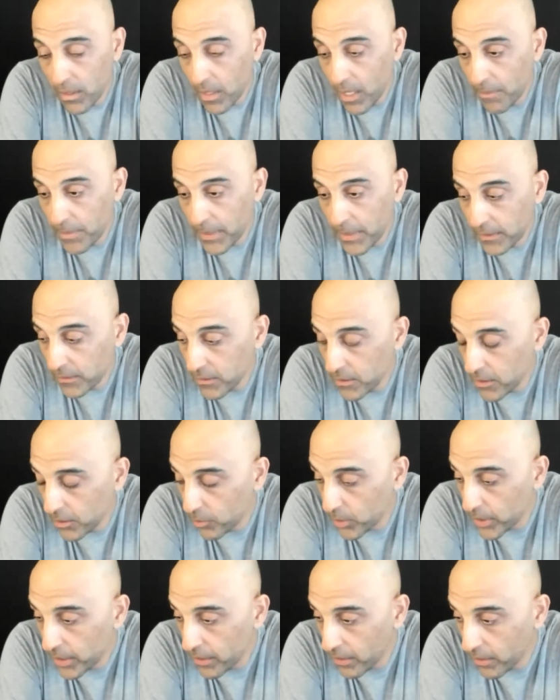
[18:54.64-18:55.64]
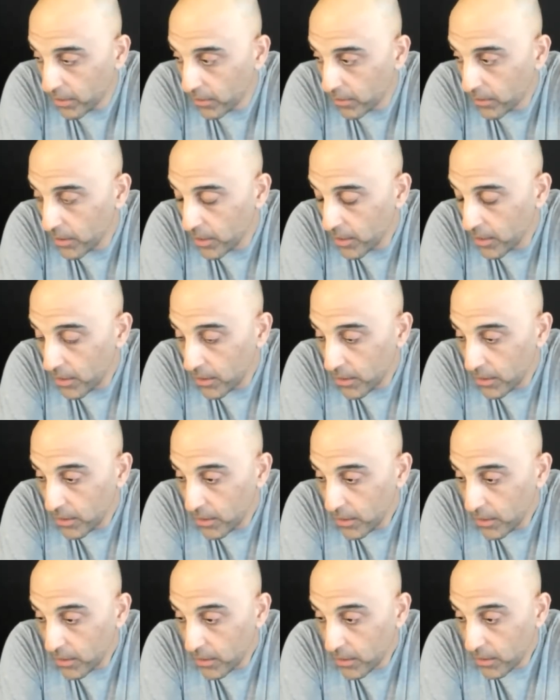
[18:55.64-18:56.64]
I mean, look, we are
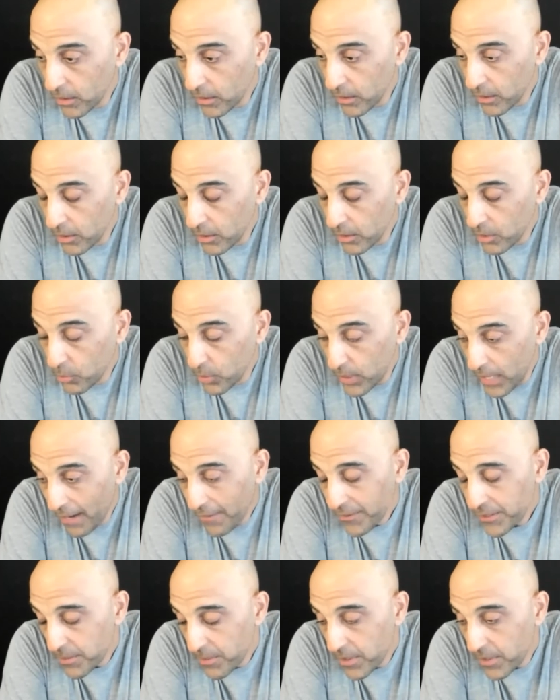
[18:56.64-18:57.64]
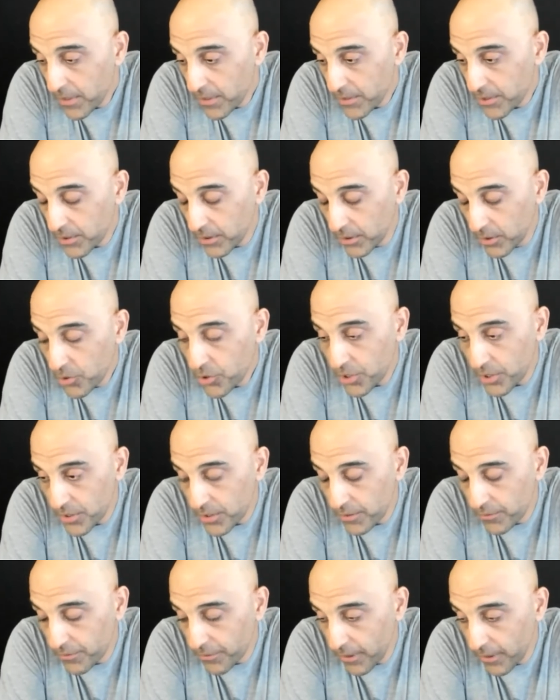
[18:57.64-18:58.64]
we have some of the solutions
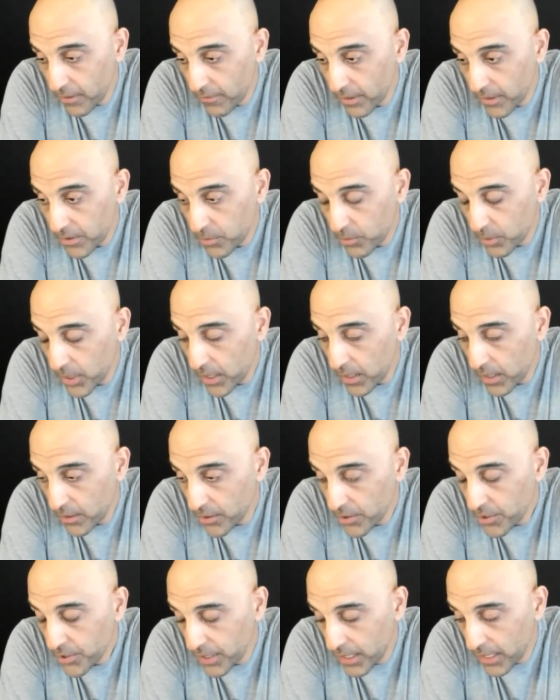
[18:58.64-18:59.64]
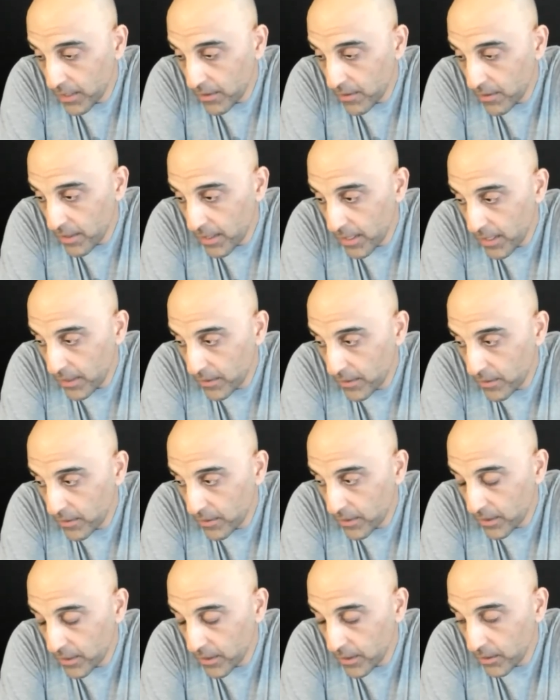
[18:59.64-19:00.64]
in front of us. We understand that
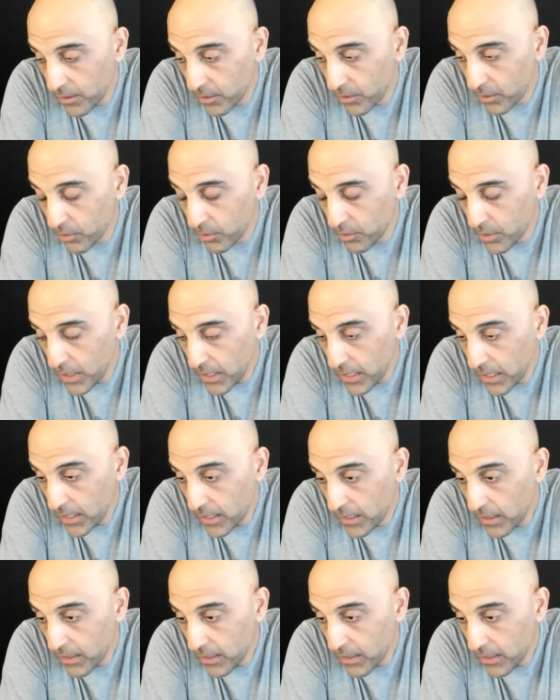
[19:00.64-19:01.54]
the green